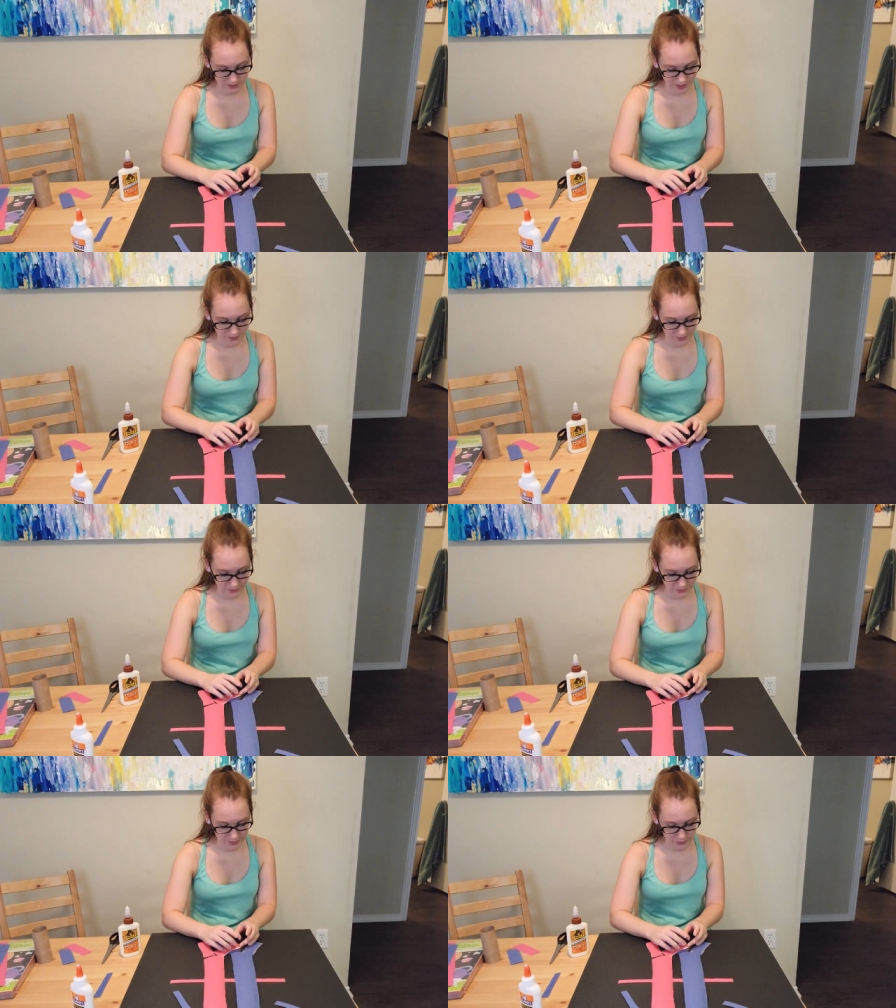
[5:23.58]
a lot of other
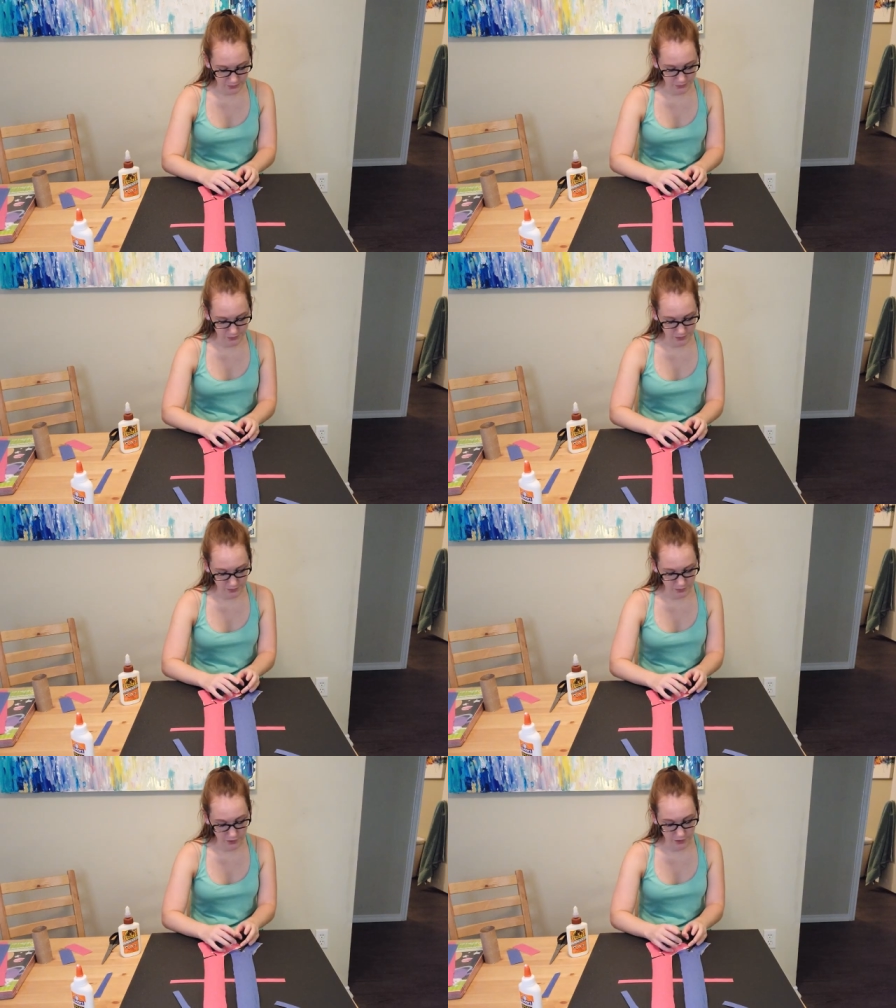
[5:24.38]
people who are
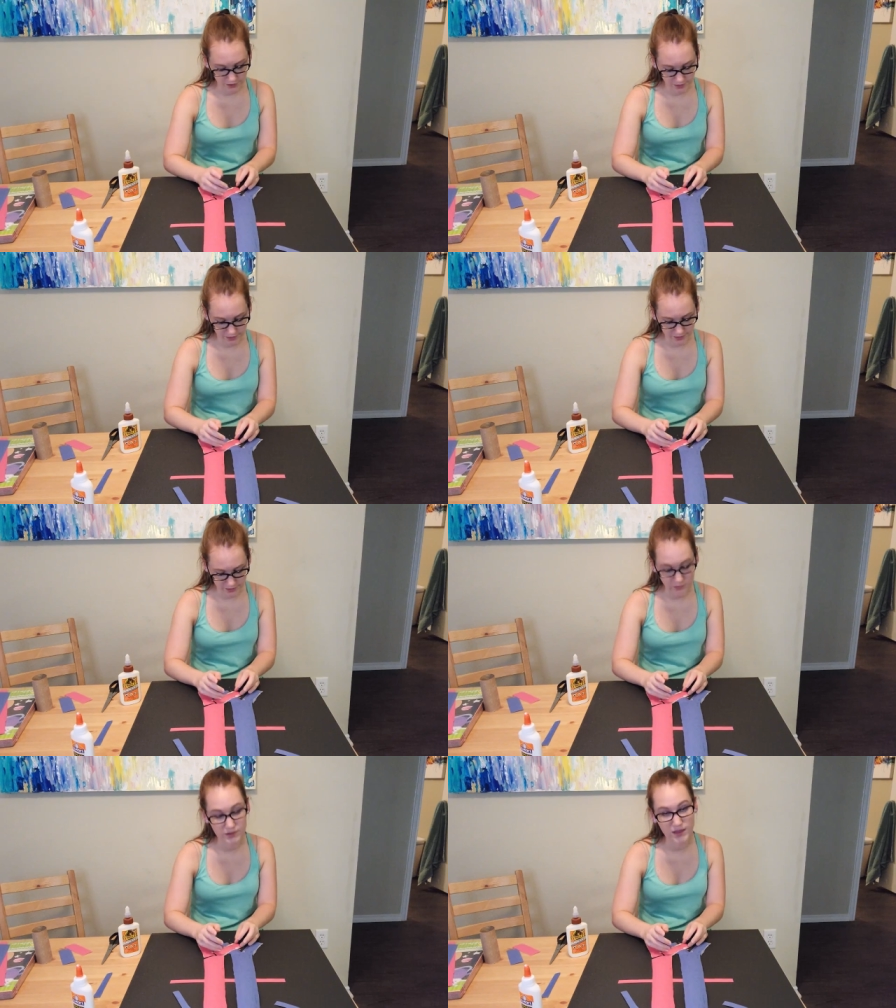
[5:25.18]
more
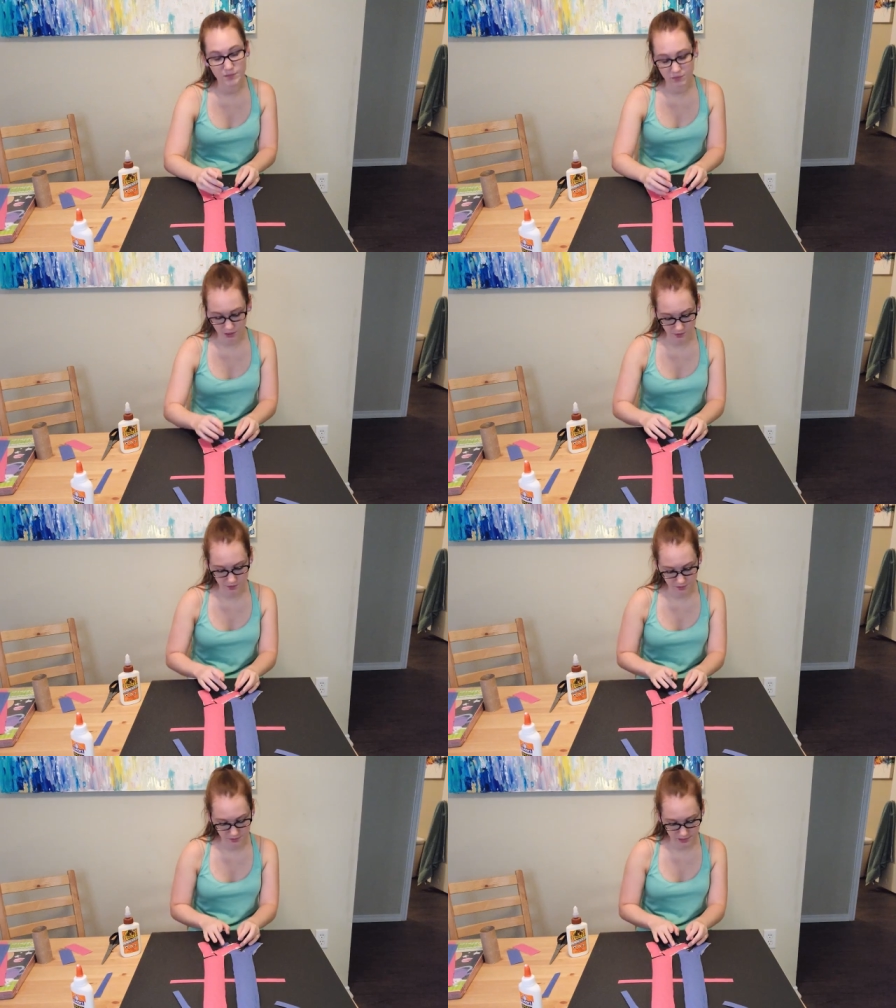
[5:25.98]
hands-on with them
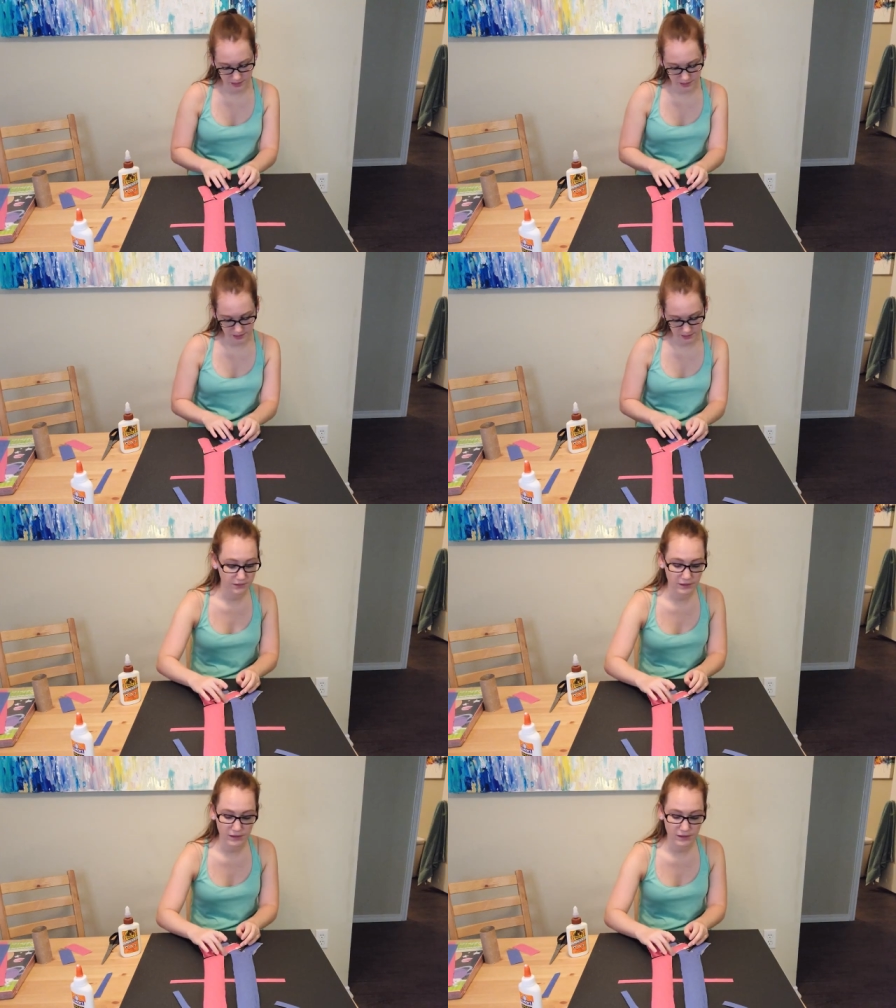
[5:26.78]
all day.